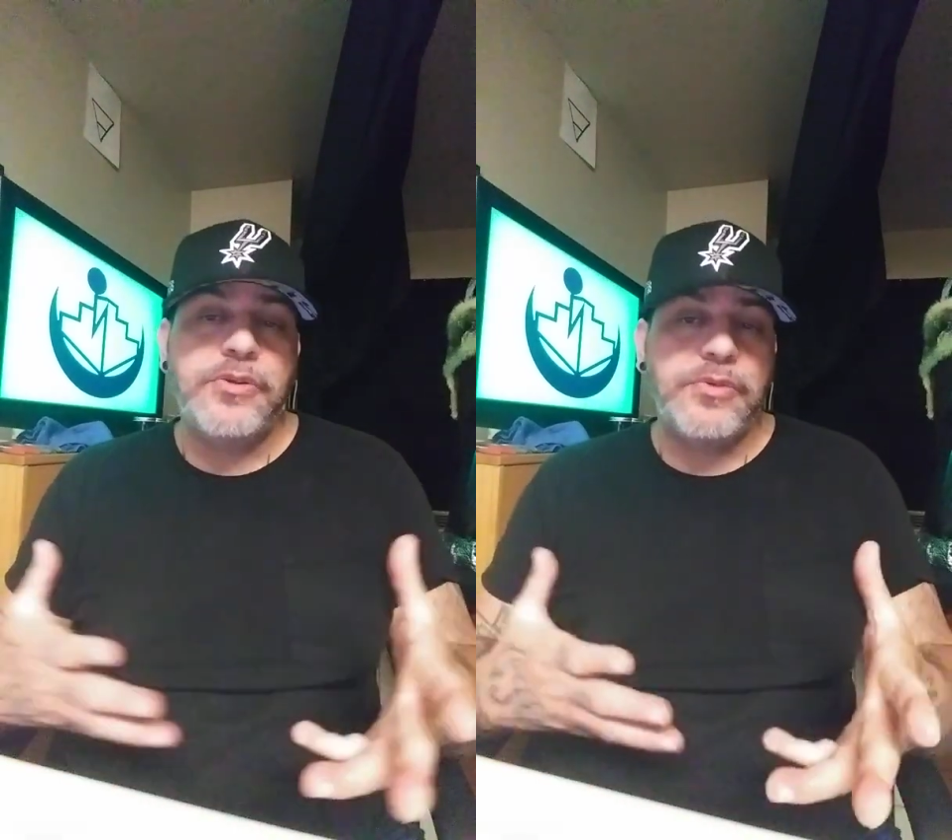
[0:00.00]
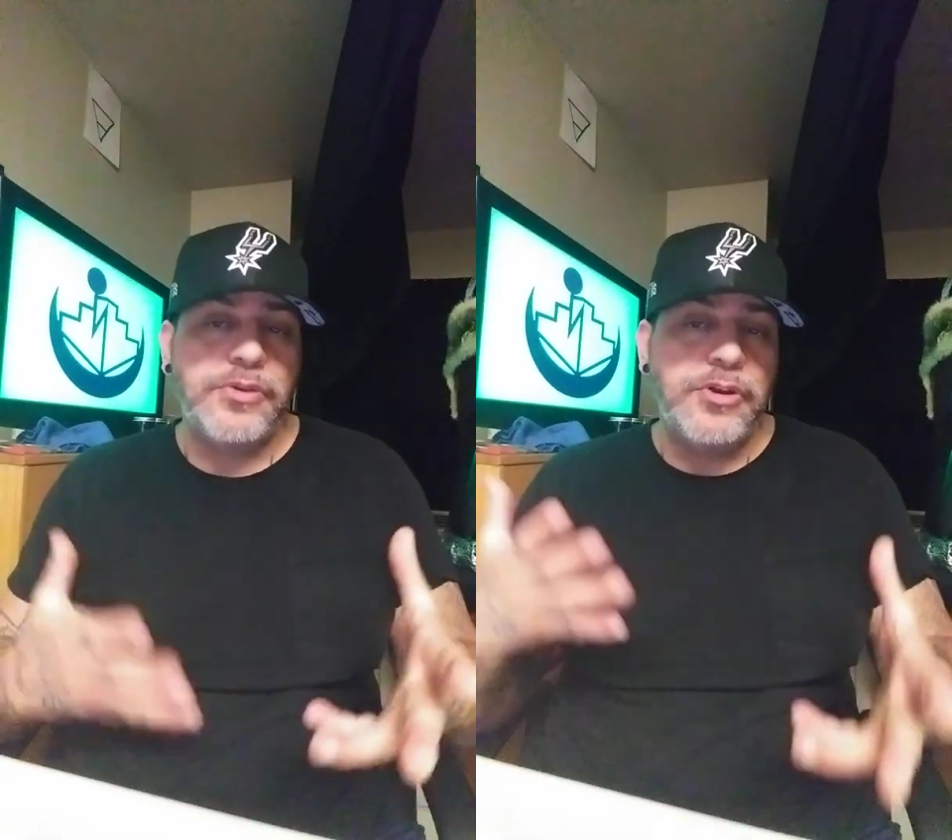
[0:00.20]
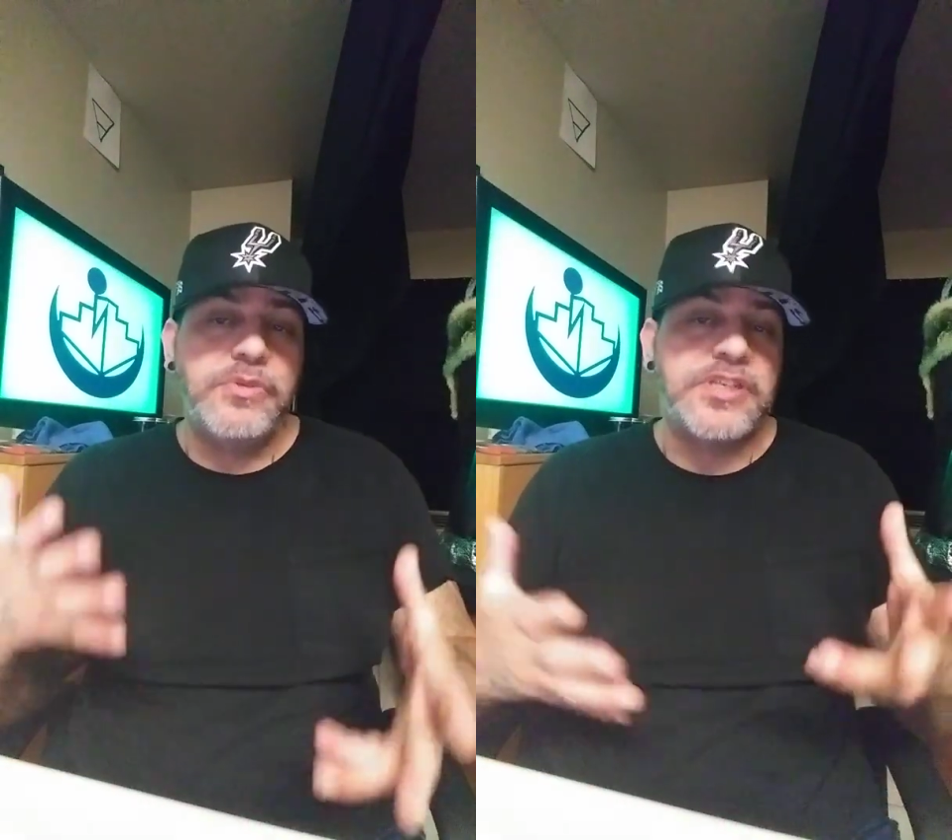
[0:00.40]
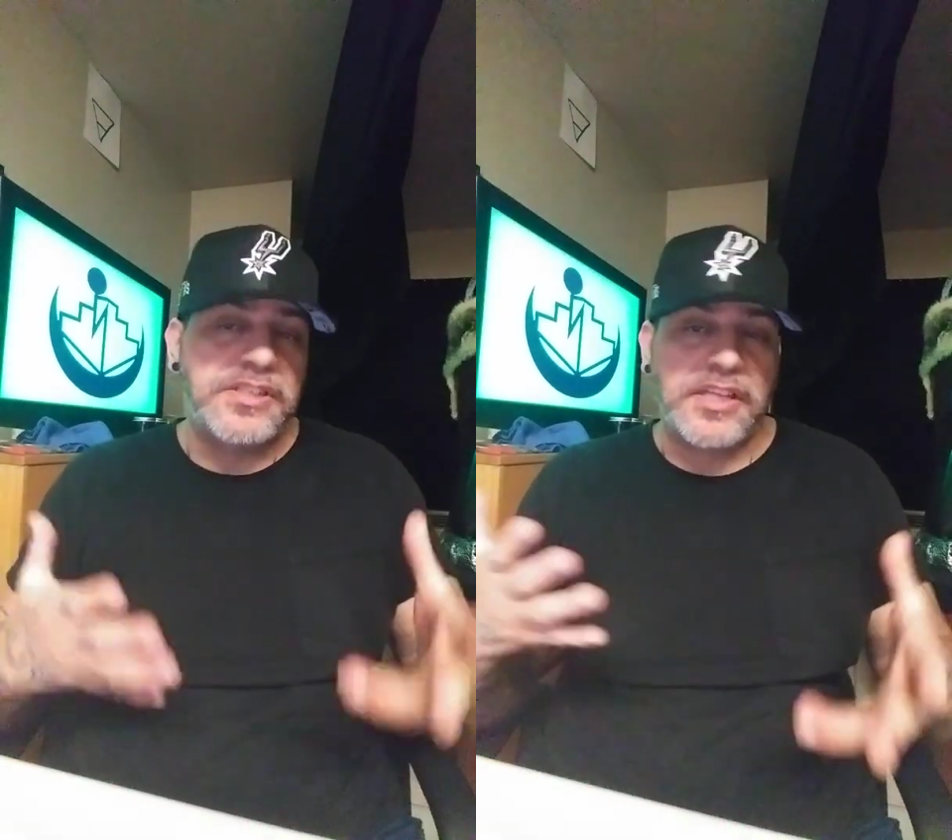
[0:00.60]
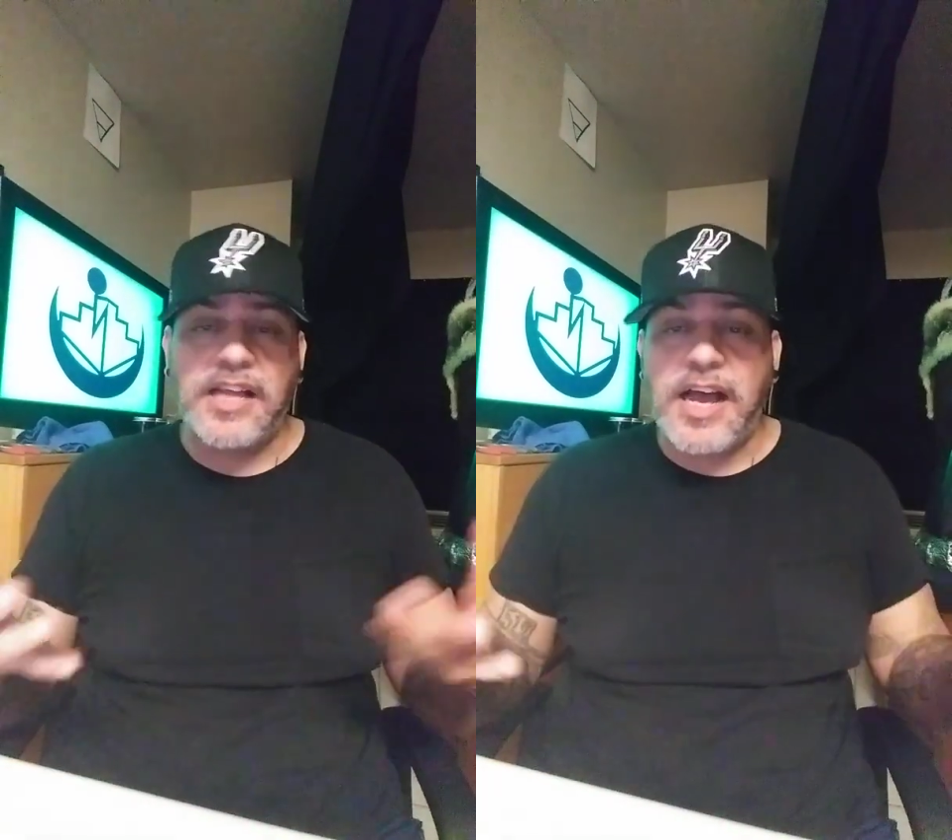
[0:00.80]
gonna use
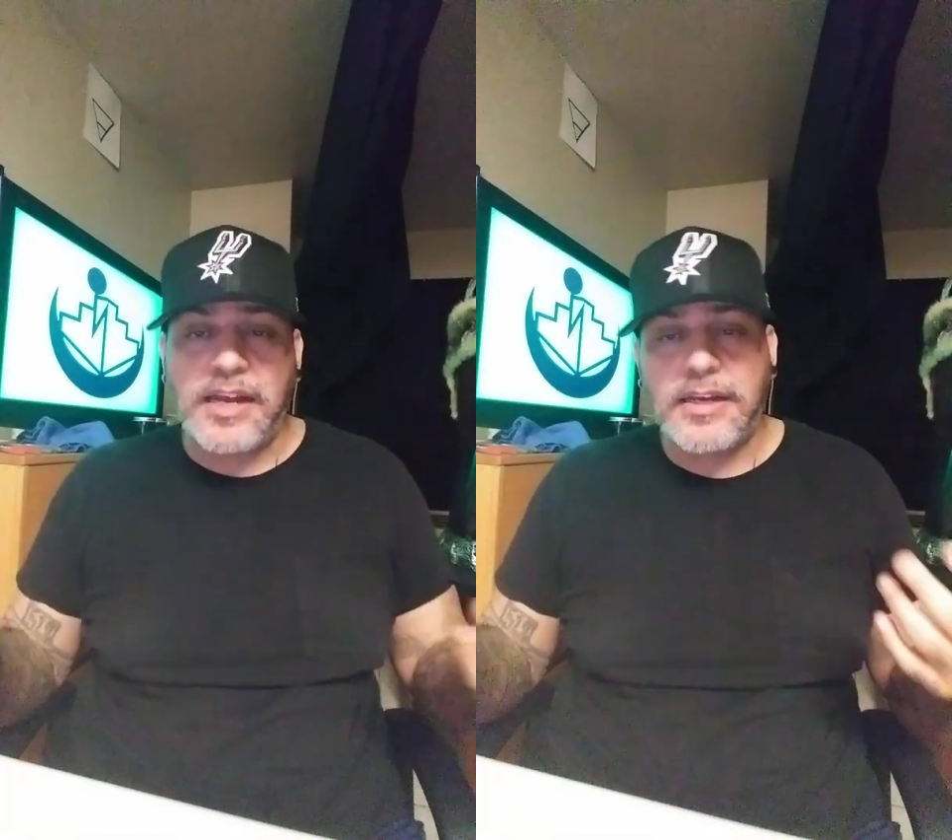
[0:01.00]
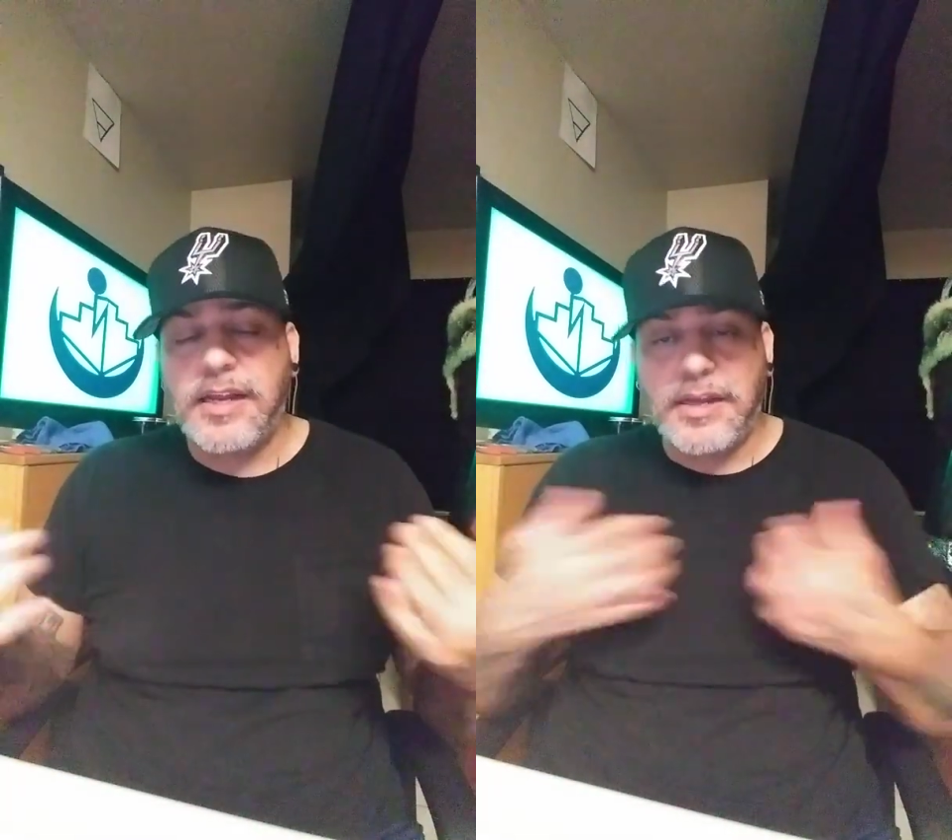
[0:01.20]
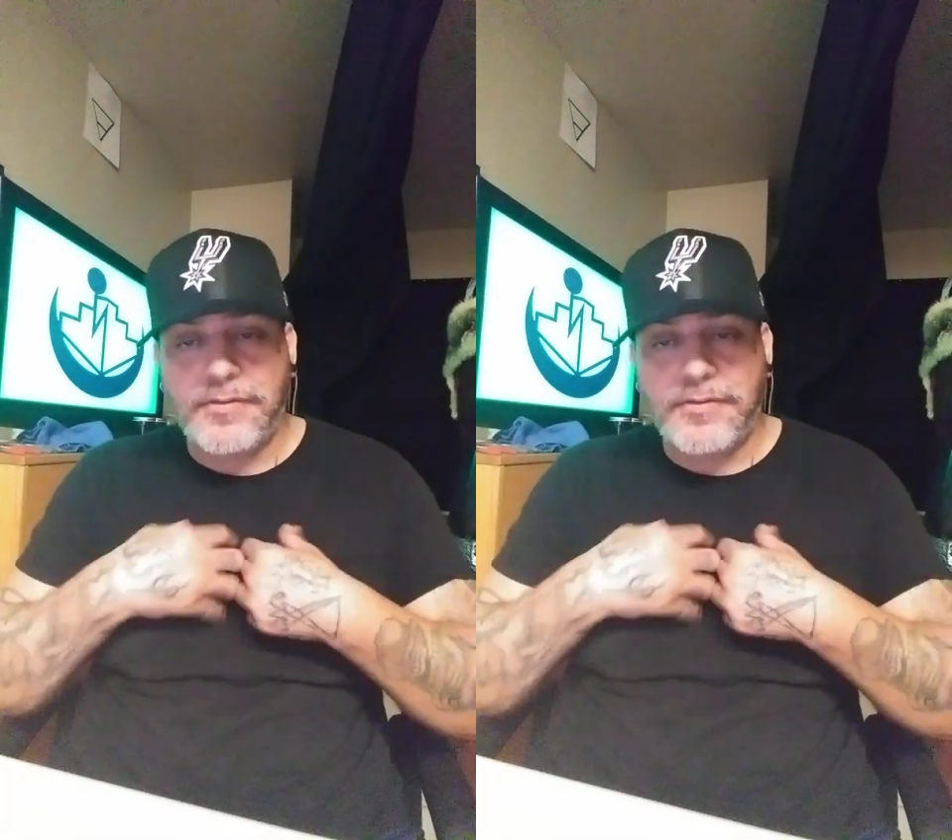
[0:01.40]
this a lot.